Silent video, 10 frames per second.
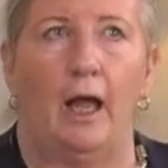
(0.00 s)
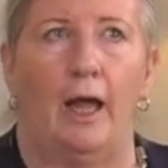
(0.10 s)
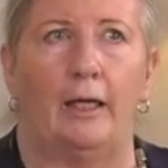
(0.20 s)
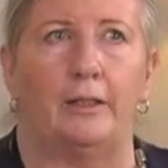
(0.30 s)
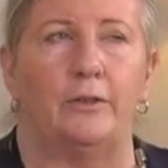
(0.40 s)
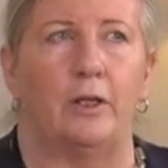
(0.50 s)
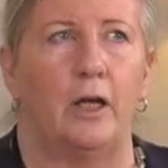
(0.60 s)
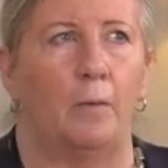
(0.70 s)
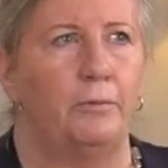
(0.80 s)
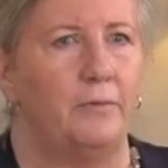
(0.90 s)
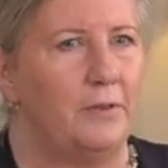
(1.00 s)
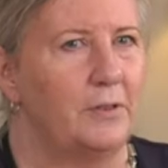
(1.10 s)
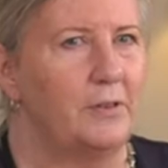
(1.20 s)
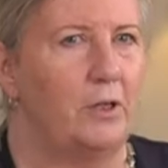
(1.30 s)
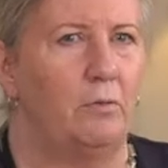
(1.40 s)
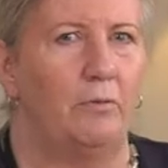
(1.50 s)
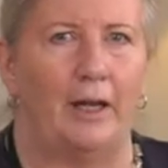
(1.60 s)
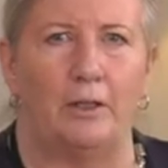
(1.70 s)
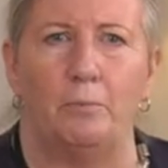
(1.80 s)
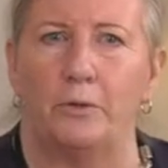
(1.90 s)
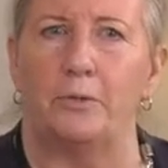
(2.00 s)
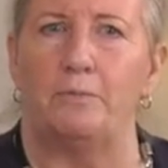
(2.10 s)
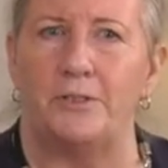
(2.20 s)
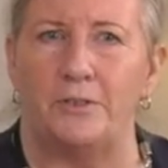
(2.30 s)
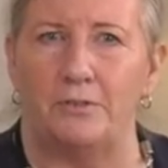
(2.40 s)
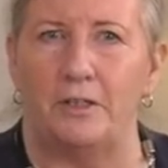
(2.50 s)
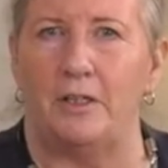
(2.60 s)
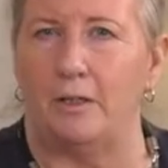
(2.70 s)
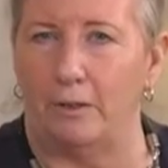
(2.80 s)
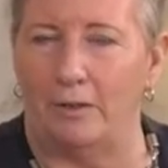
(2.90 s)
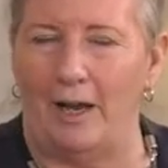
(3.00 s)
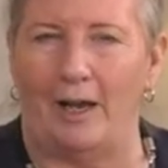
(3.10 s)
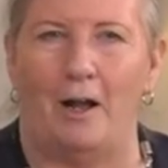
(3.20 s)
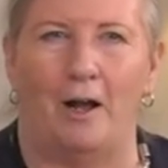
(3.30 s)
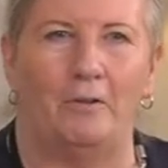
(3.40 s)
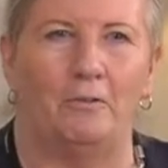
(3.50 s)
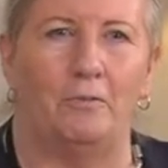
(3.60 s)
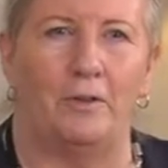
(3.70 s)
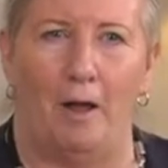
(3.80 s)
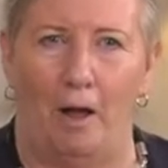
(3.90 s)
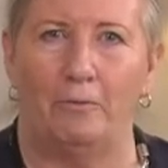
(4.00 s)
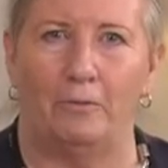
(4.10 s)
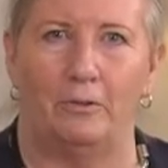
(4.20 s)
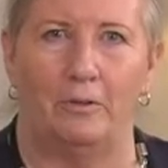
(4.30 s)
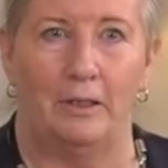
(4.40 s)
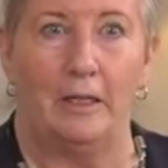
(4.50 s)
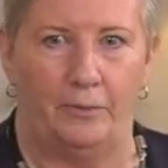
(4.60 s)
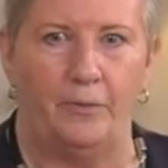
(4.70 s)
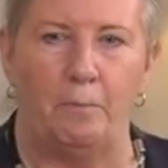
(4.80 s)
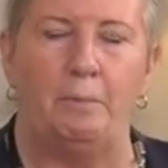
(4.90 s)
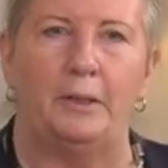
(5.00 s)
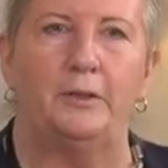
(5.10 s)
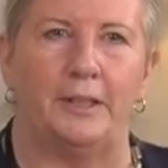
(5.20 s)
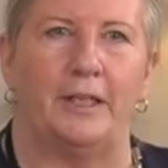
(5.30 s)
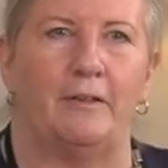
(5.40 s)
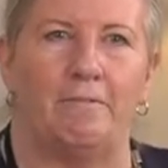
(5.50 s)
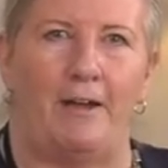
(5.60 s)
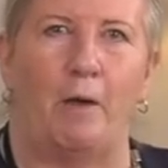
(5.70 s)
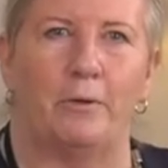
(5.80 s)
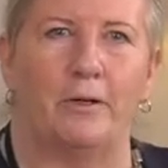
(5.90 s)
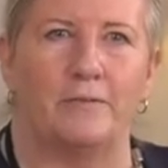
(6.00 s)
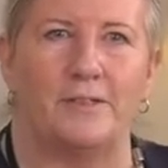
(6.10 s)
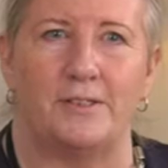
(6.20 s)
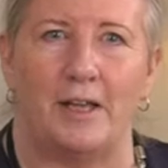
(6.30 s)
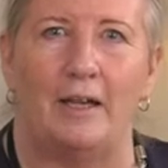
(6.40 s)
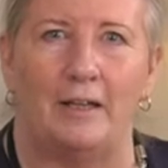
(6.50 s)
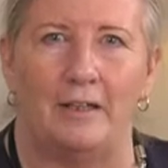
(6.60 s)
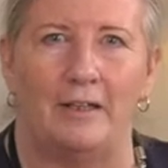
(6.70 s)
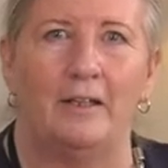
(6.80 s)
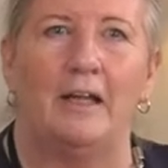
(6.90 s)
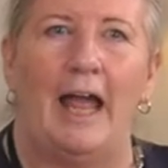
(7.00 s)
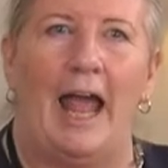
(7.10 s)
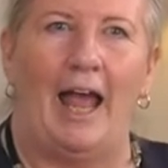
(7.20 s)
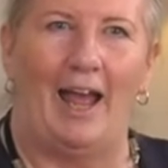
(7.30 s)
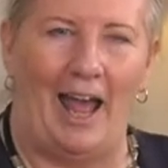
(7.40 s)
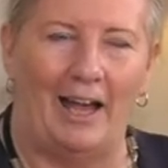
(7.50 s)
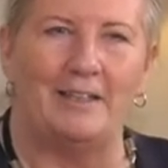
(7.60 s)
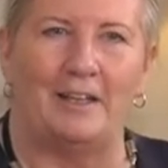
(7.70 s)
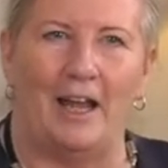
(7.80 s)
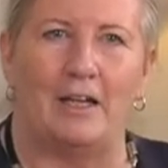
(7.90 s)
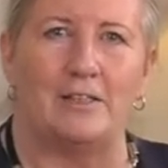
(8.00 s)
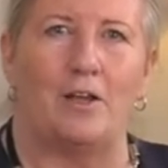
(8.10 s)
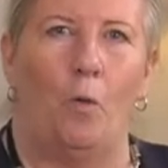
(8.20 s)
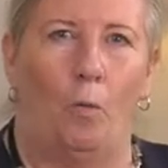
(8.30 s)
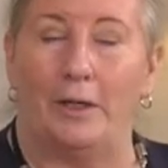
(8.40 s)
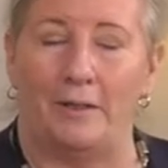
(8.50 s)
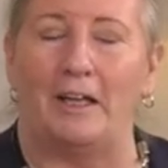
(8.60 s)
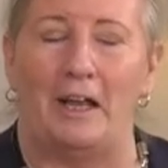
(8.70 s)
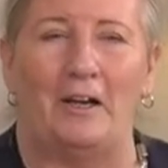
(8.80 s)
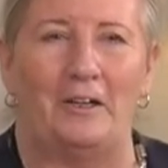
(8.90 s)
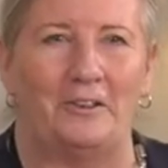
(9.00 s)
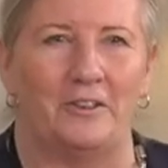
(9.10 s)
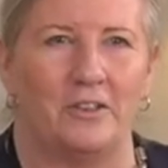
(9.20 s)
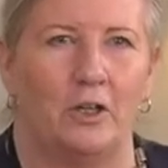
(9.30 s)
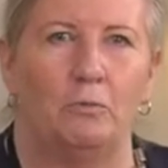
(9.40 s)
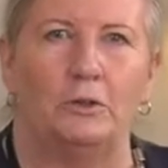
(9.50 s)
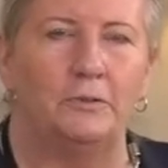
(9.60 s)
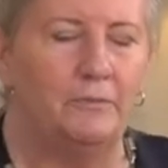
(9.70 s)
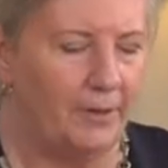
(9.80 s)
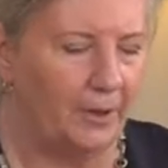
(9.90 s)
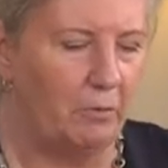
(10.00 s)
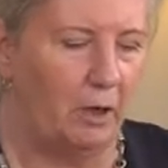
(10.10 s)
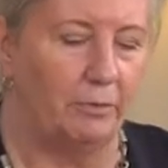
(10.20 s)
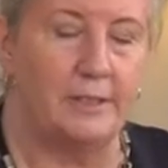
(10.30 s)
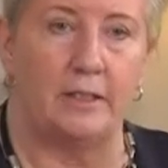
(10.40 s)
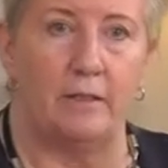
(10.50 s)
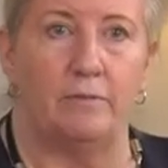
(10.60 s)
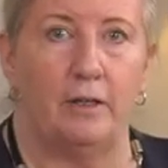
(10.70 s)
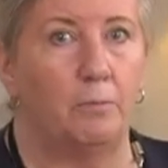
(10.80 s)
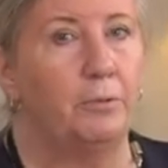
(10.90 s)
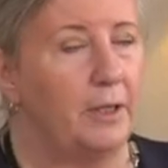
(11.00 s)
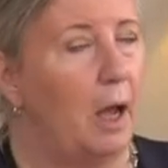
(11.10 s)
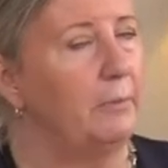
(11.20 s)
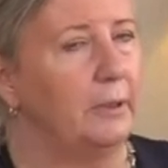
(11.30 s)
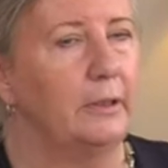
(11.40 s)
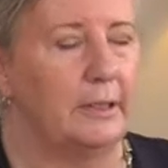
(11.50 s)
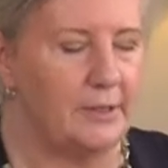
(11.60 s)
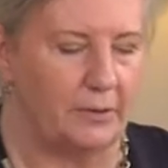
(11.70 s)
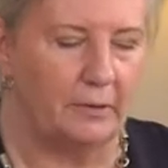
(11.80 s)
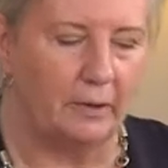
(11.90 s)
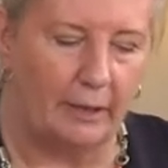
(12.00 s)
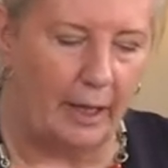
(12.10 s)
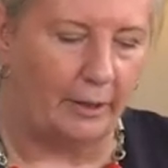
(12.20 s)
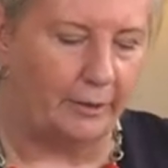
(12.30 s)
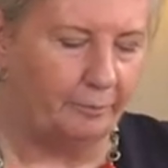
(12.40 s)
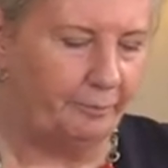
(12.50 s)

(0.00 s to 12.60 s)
And a couple of years ago, we ran a murder mystery here at Hockerill with Hockerill, the building, the fabric of society, acting as one of the characters, which was very well received and predominantly student-led.